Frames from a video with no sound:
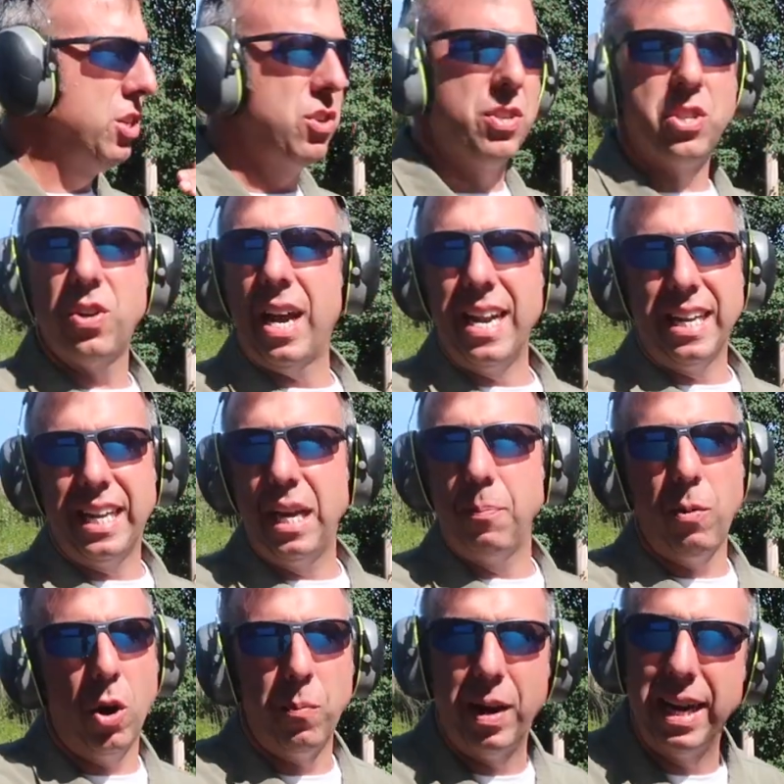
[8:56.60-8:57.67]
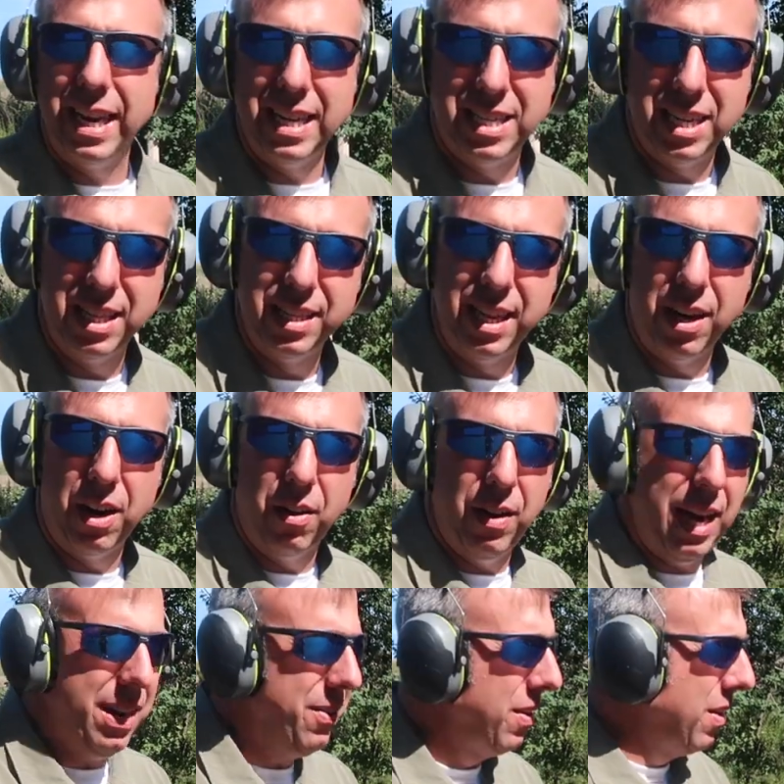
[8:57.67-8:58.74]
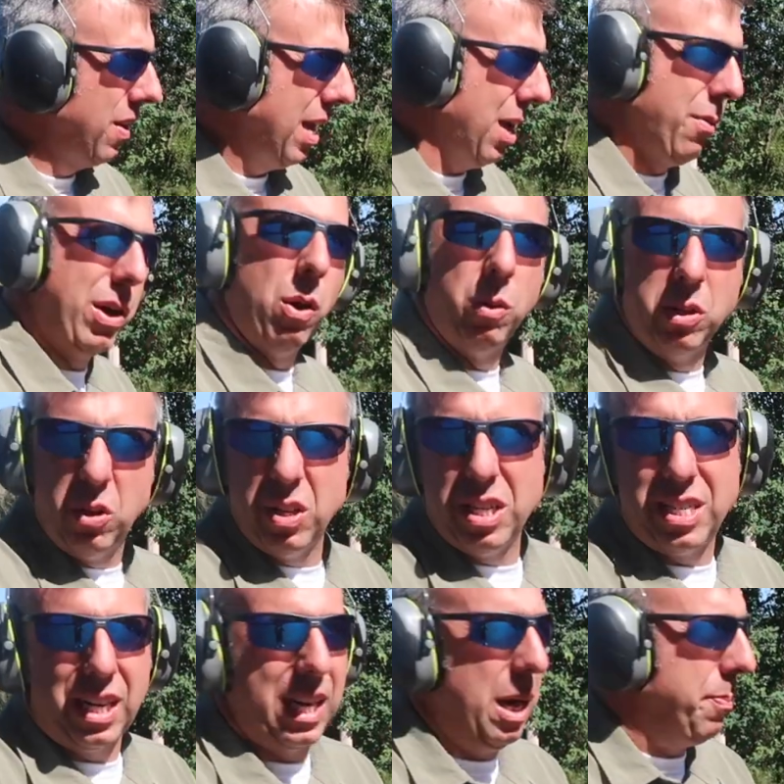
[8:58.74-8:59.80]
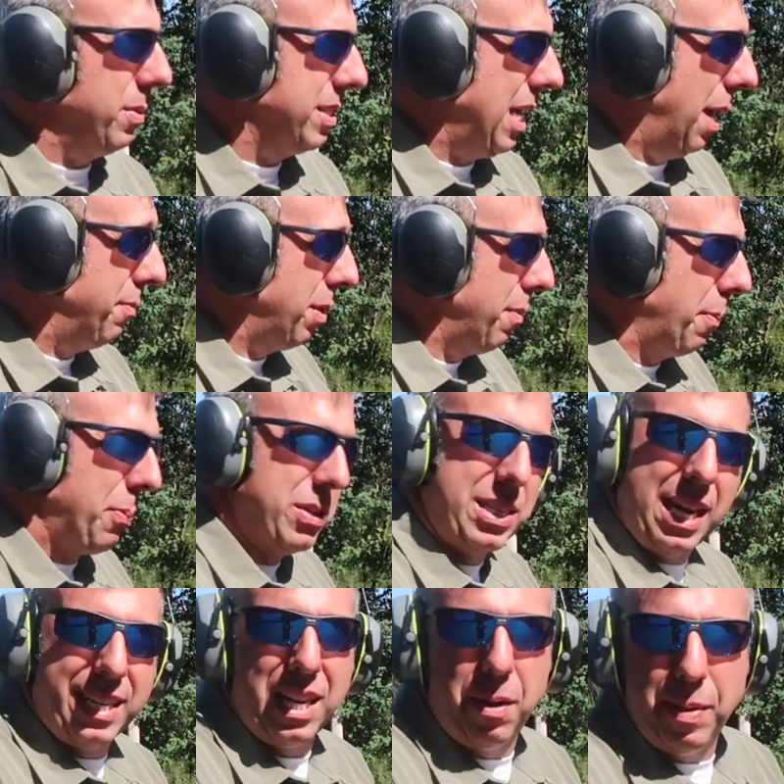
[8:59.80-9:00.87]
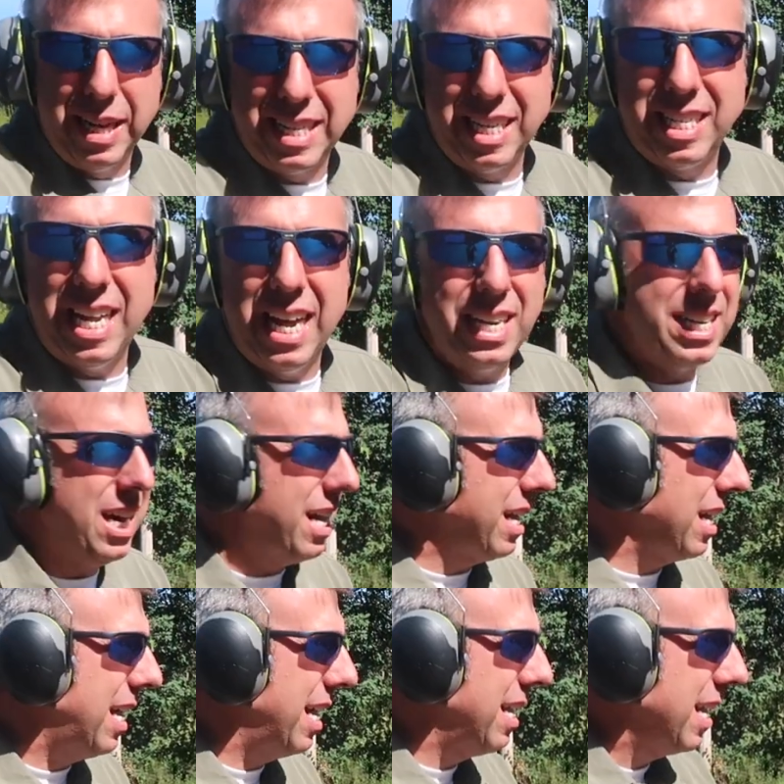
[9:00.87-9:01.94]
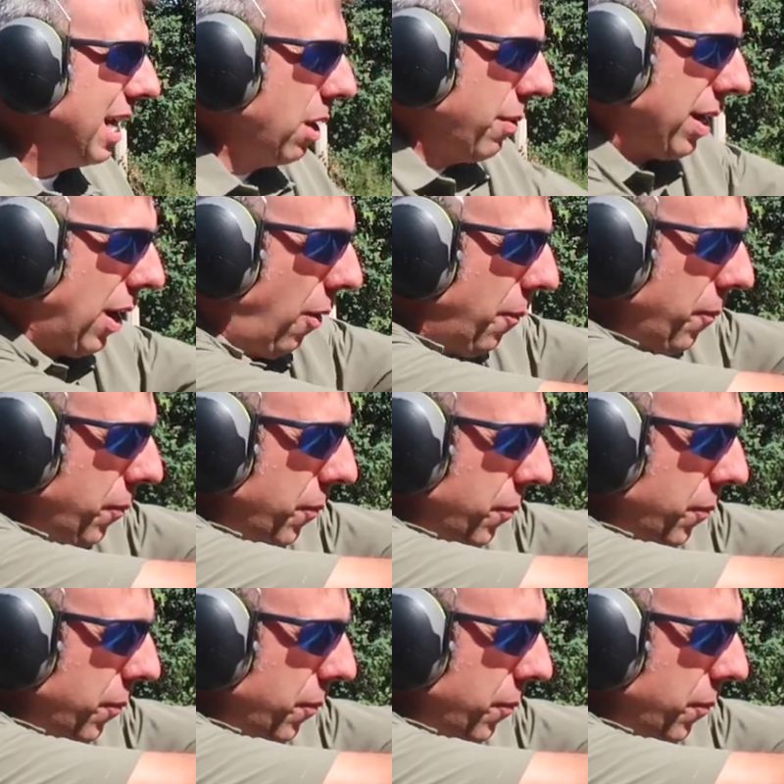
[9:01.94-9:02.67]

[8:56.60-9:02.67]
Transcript: just trying to keep all my hits in there, all right? Here we go, we'll do this a couple times. I'm gonna present them at the ten yard line. Here we go.